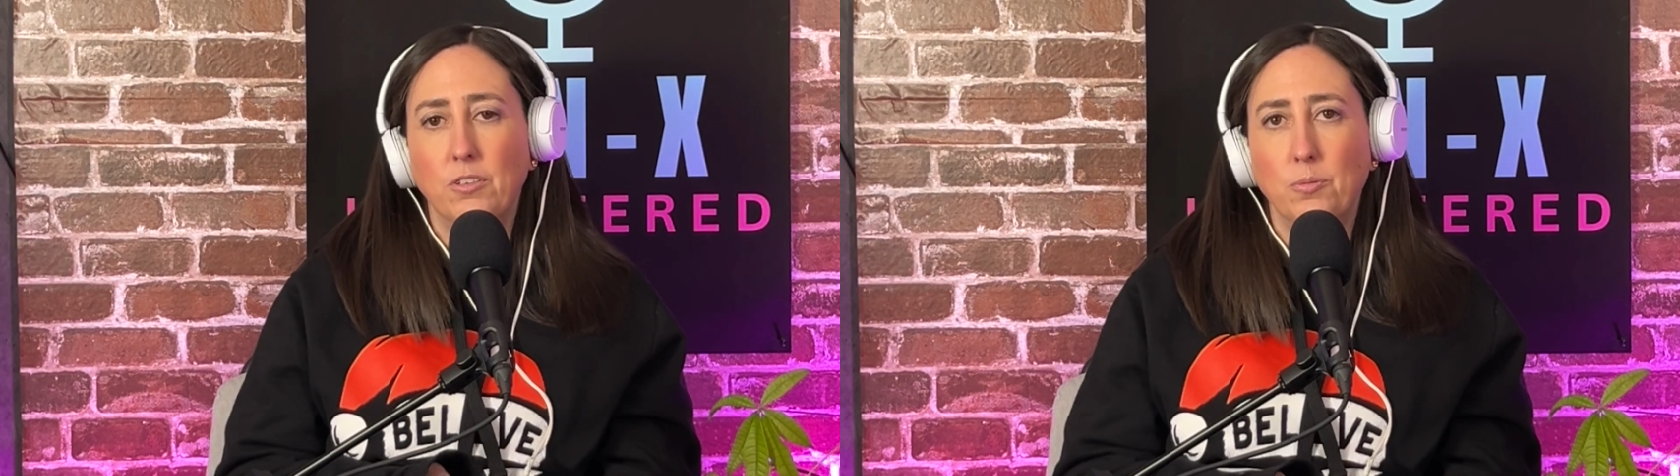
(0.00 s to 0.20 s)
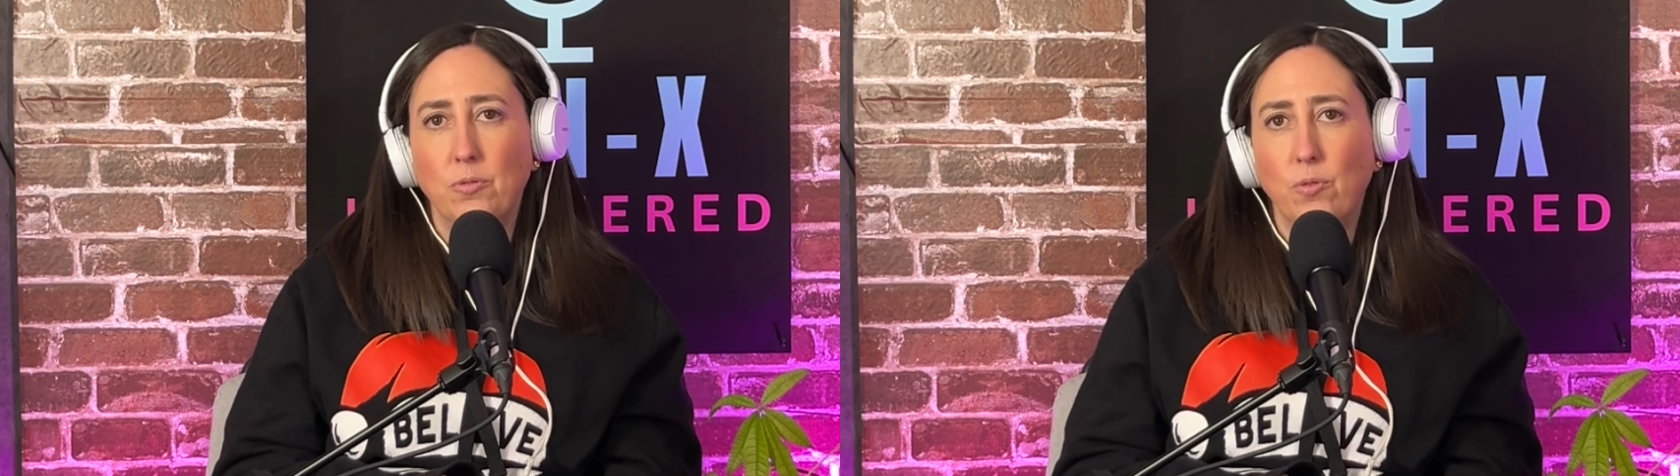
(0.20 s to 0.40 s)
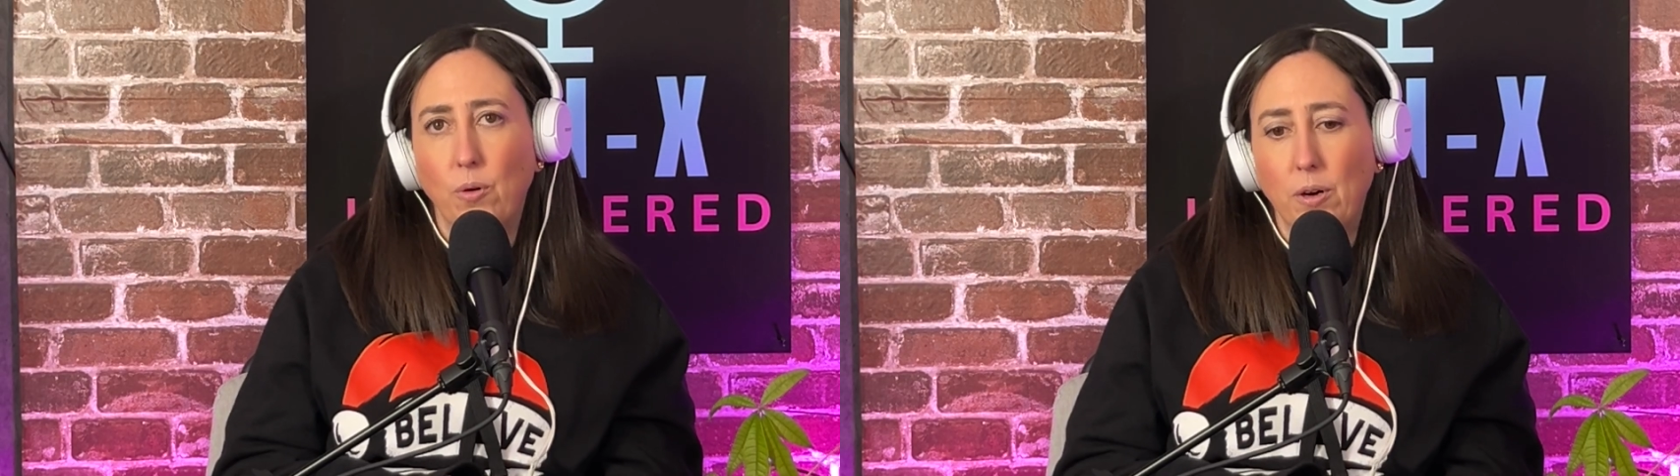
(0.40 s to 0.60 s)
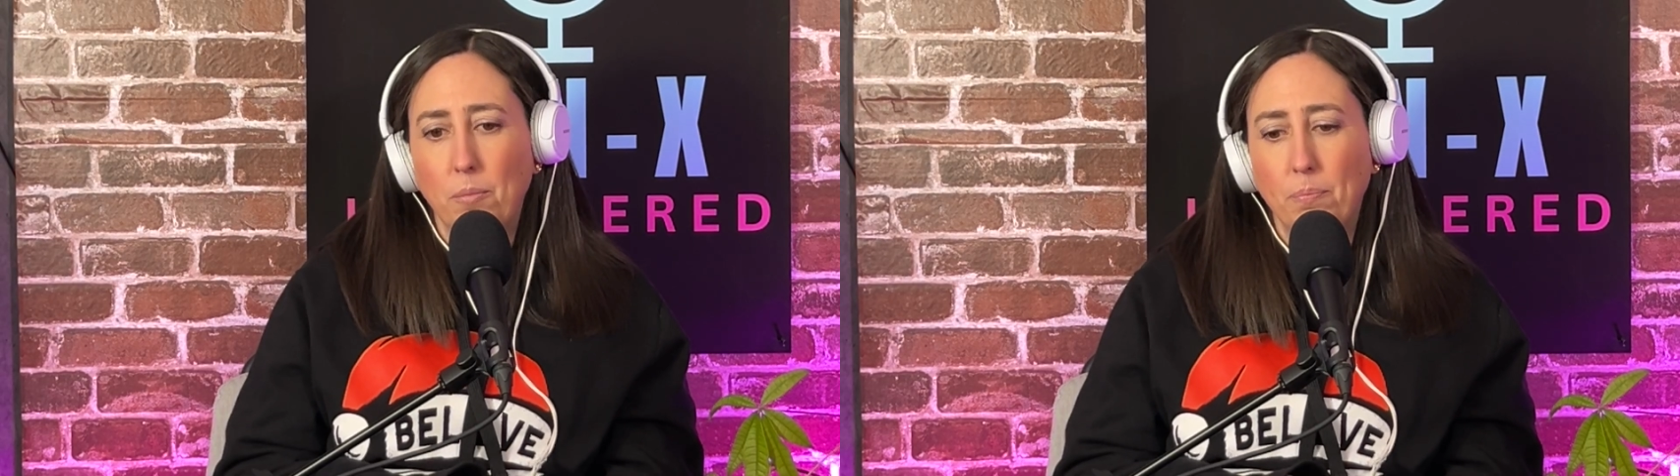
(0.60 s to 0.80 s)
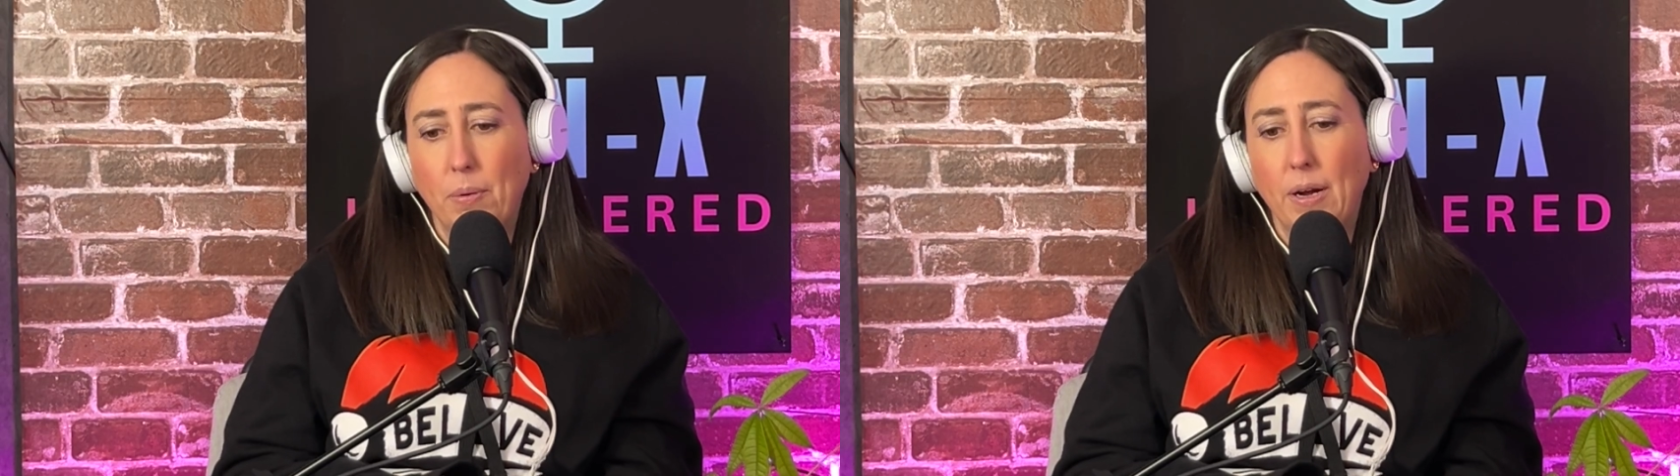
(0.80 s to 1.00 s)
this
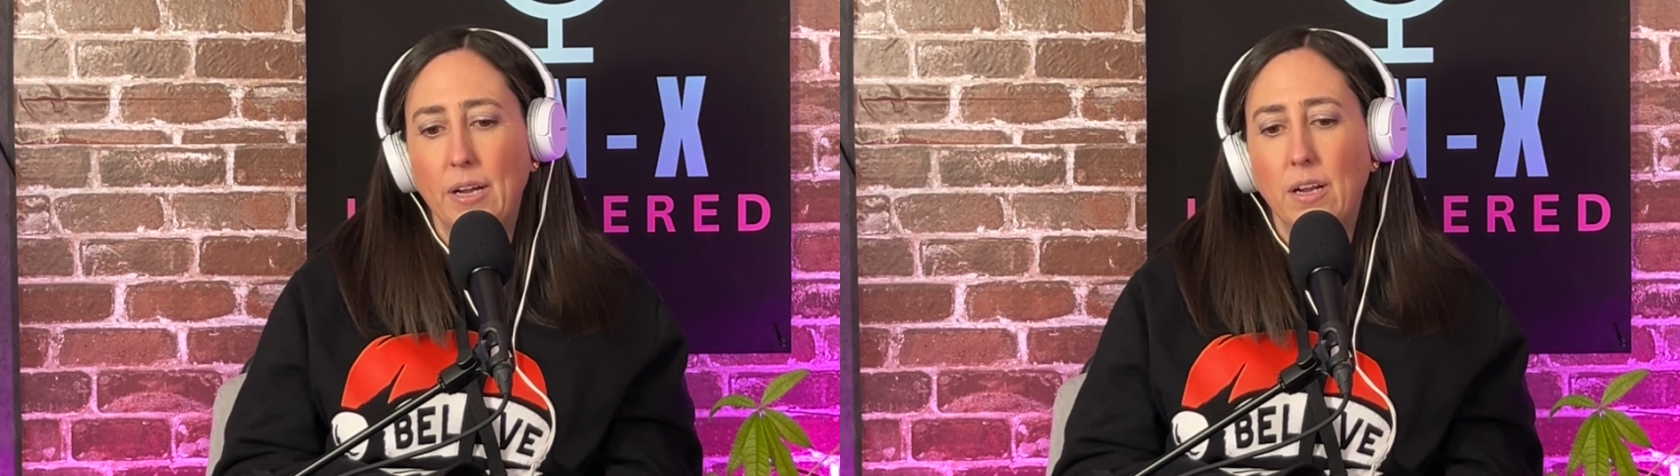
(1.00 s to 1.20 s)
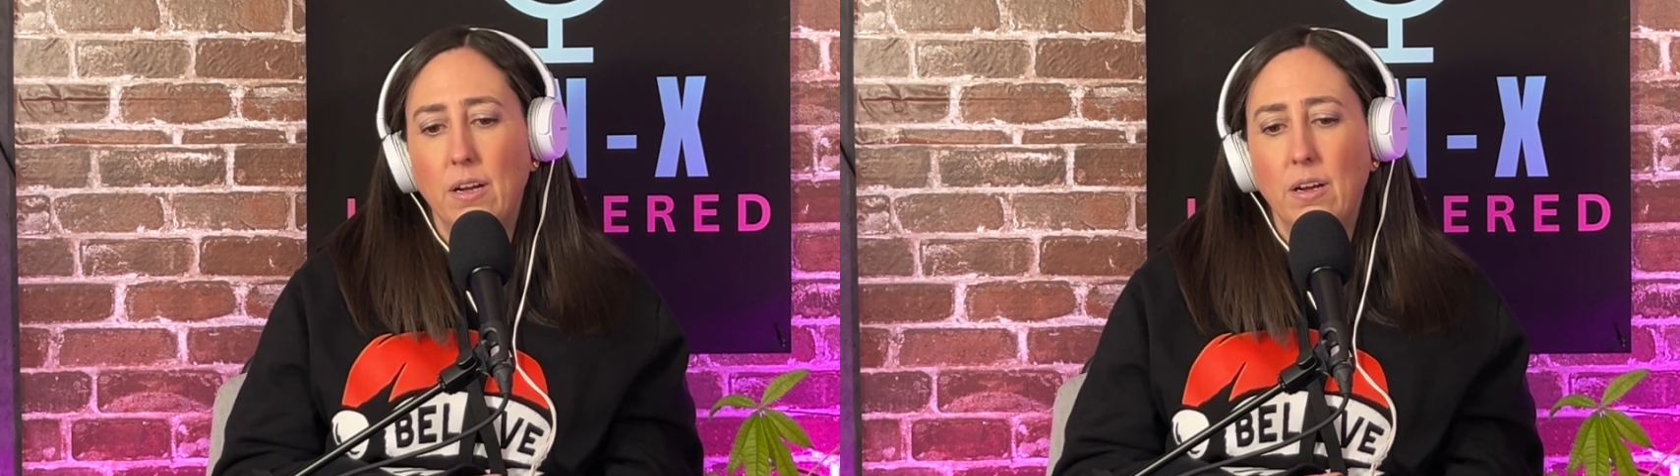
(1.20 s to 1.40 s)
before, but